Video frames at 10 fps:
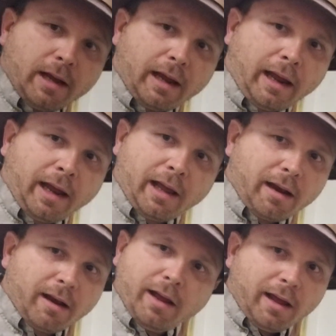
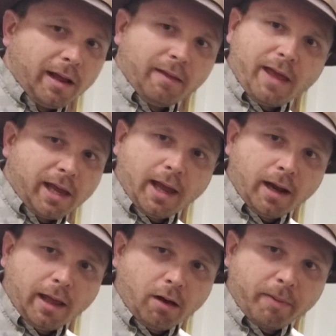and they can't
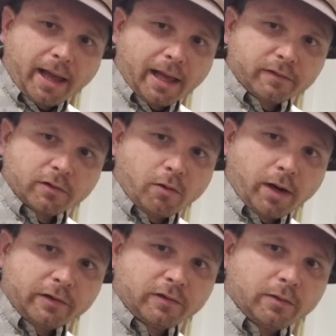help but ask the
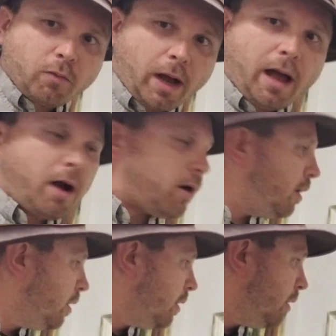question, wow,
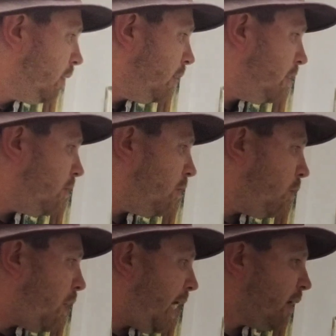
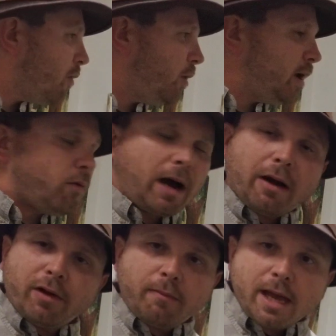why are
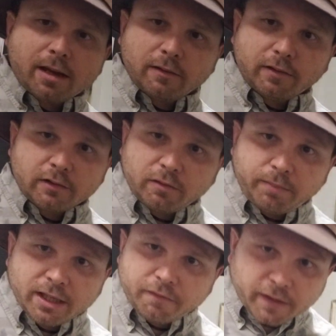we making such a
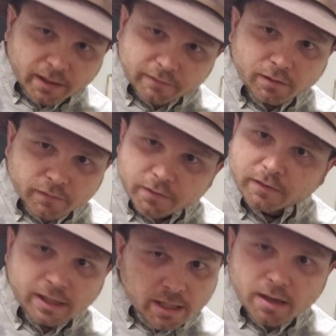big fuss over
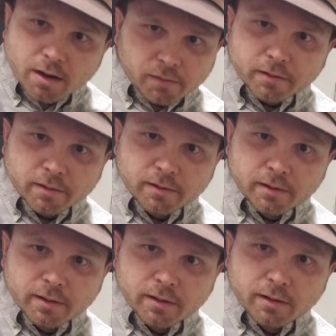skin color?
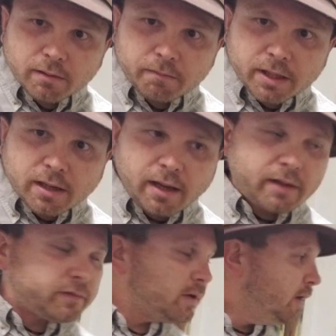Because